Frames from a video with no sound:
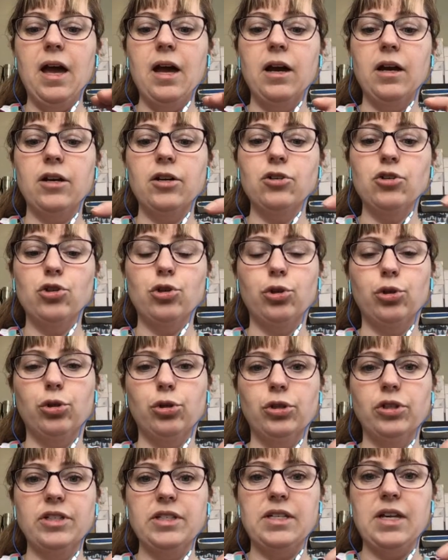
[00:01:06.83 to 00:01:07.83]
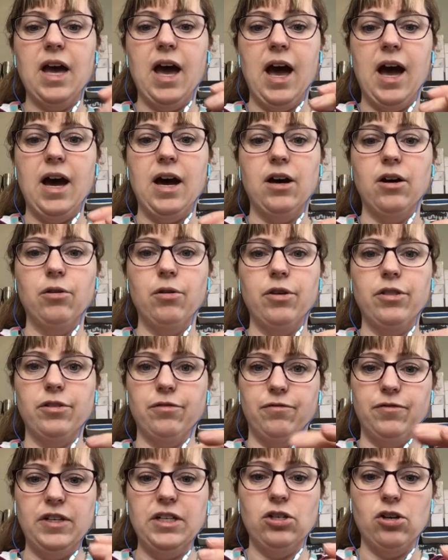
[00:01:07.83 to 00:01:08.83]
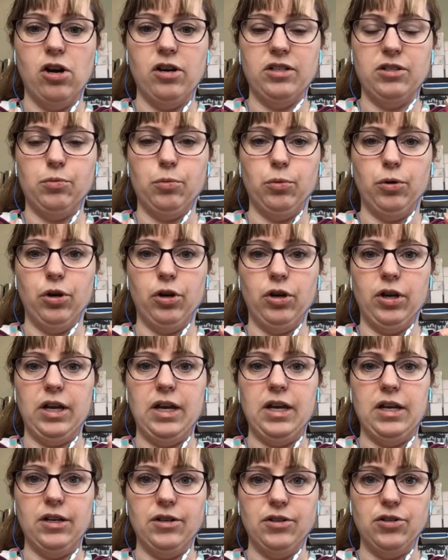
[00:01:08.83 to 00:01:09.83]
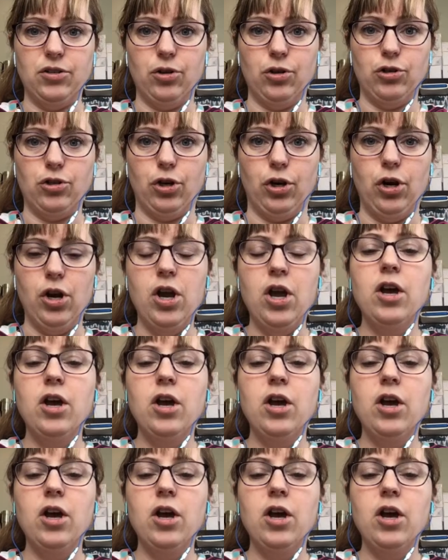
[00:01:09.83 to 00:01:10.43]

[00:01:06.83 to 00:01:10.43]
controls how the feed dogs work in a serger.